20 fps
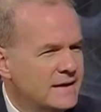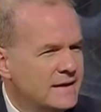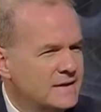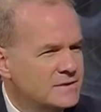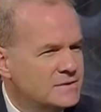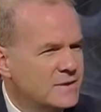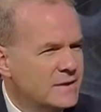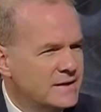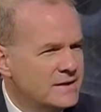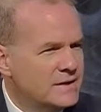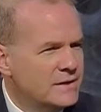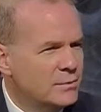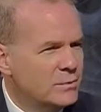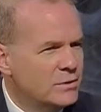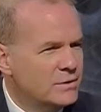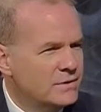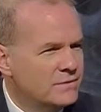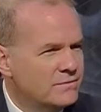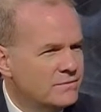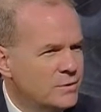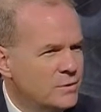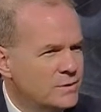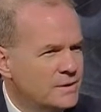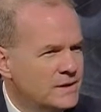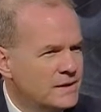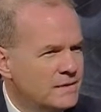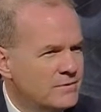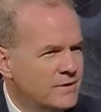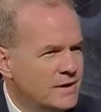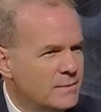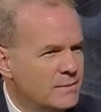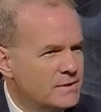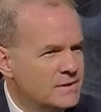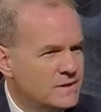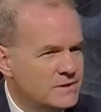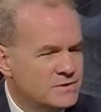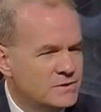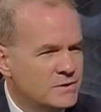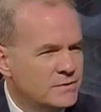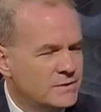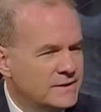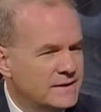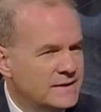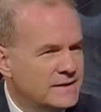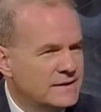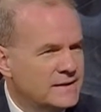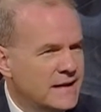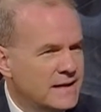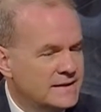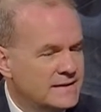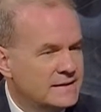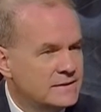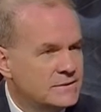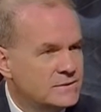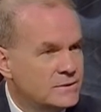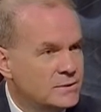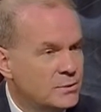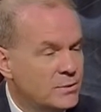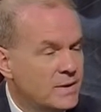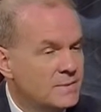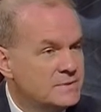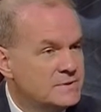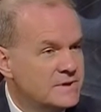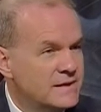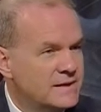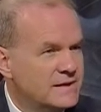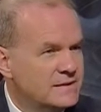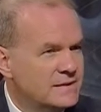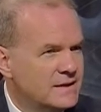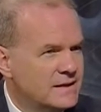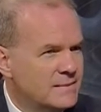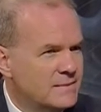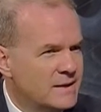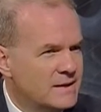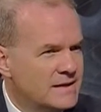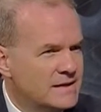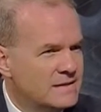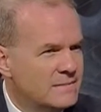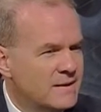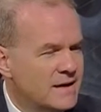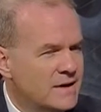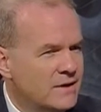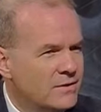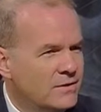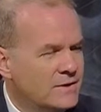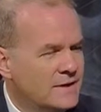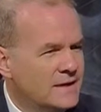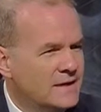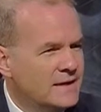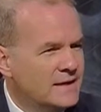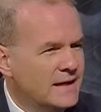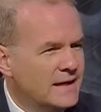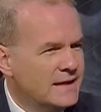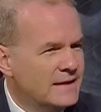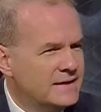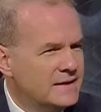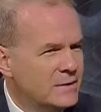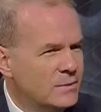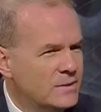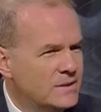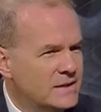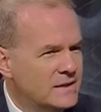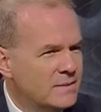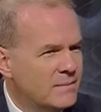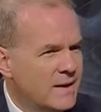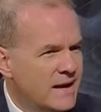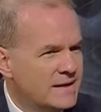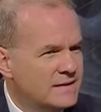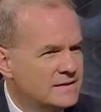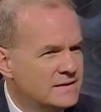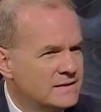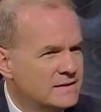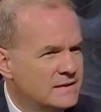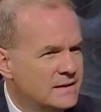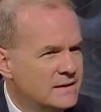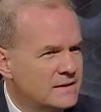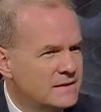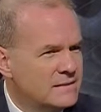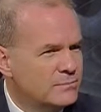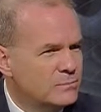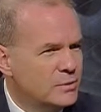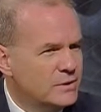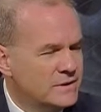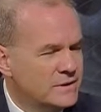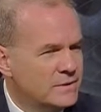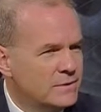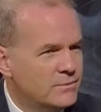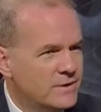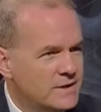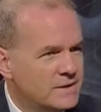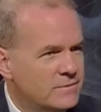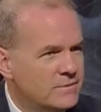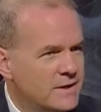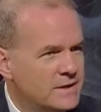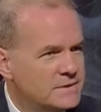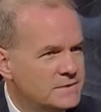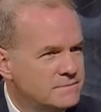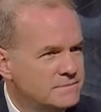So we're looking forward to getting ready. But yeah, certainly contact us on the website, my email, and we can get back to you and point you in the right direction.